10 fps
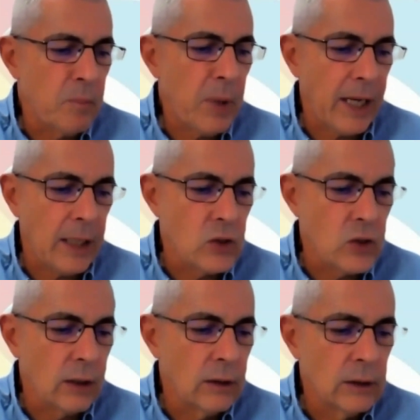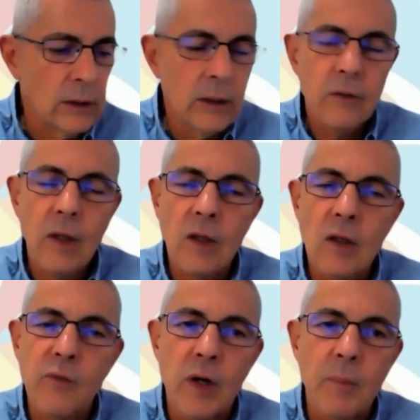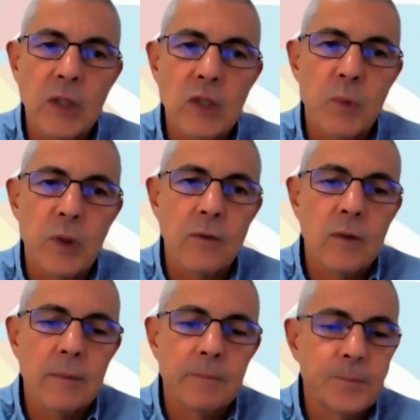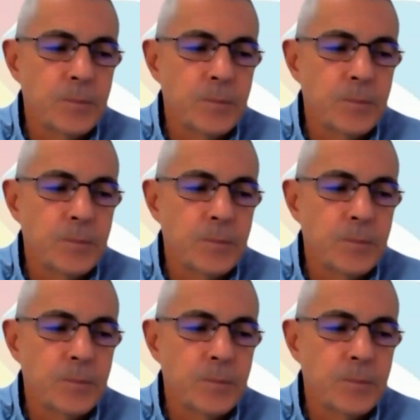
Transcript: packaging. Thank you very much, Prince.